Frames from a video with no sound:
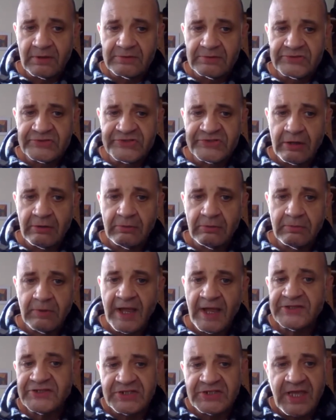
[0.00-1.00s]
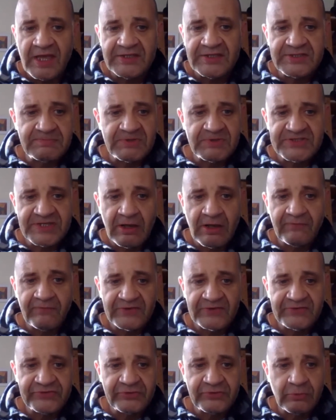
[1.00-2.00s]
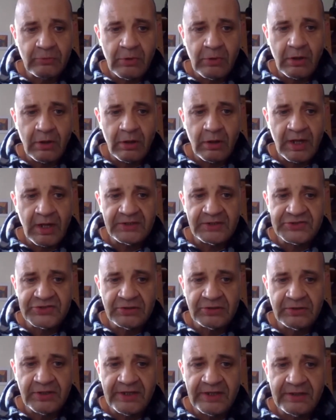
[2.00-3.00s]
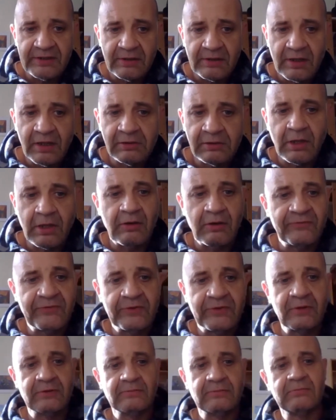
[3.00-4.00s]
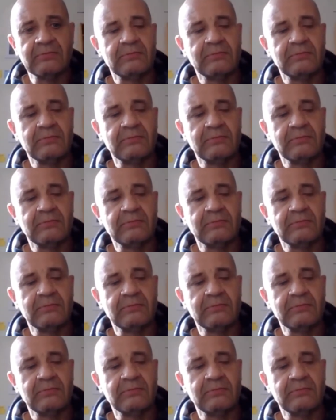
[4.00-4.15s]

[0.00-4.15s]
So educating myself as to what actually a lot of the